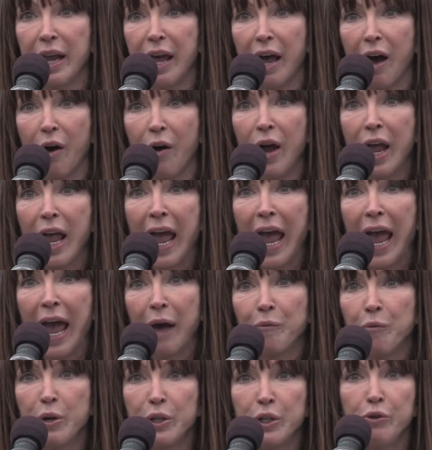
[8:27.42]
now,
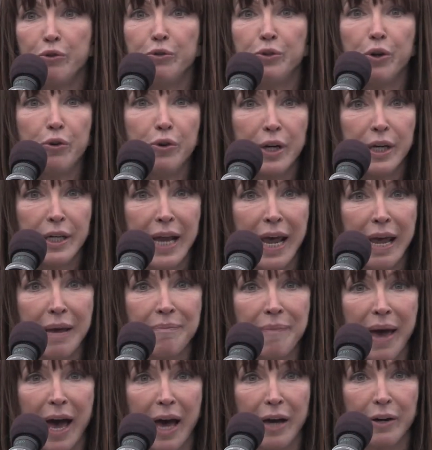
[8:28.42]
and what you do today
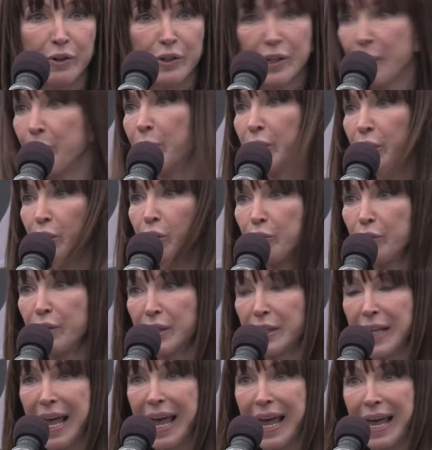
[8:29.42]
matters, and what you
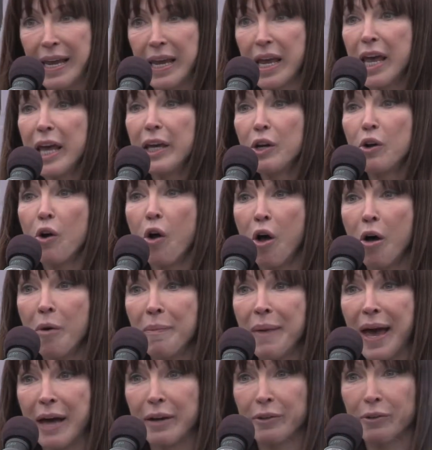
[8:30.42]
say, it all
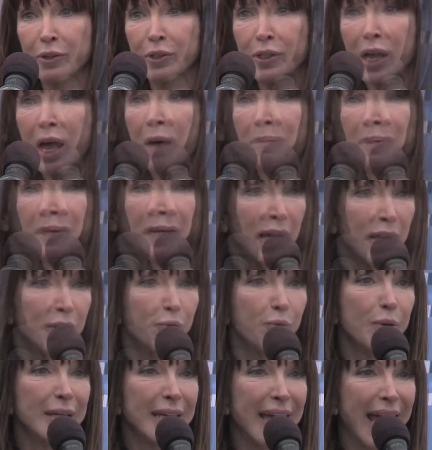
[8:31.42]
matters,
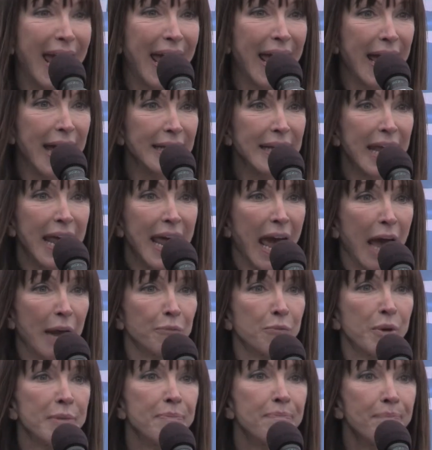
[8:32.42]
because we can
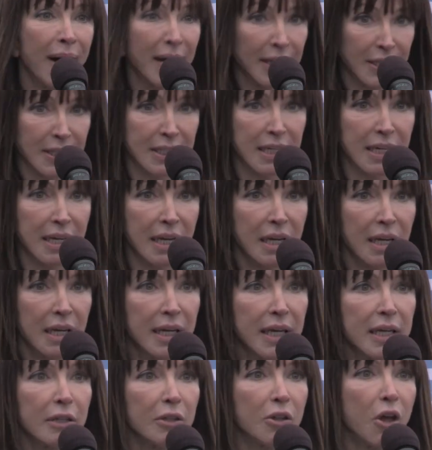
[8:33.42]
and we must
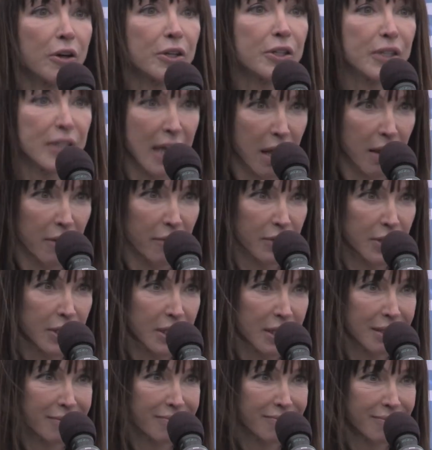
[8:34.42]
heal
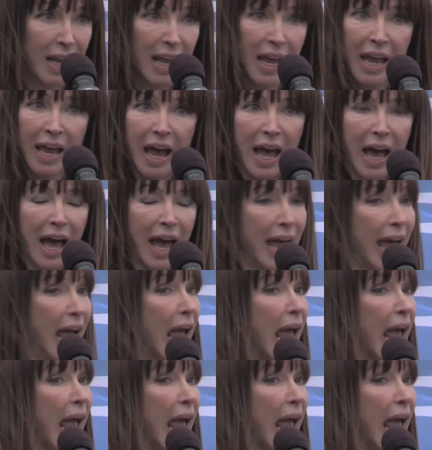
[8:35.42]
ourselves. Oh.